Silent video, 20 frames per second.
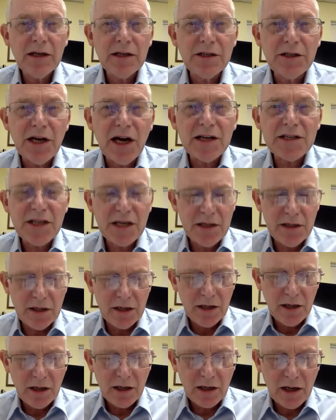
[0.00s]
doesn't
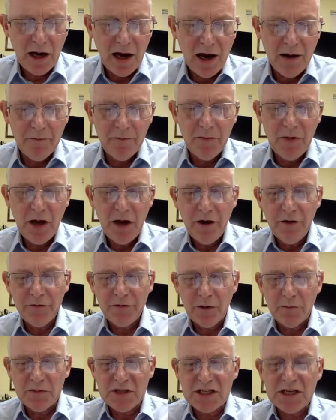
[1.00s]
come
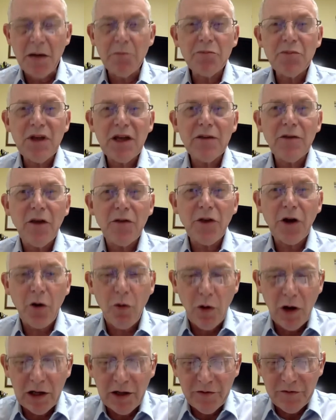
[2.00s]
from something that the
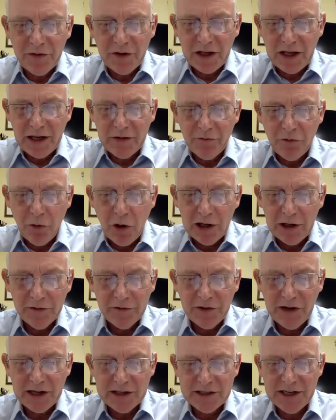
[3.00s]

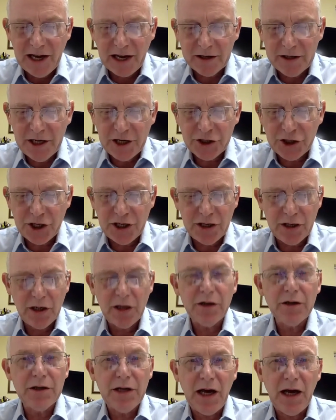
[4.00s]
qualified technician
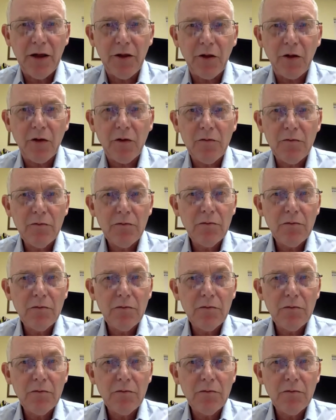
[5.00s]
does.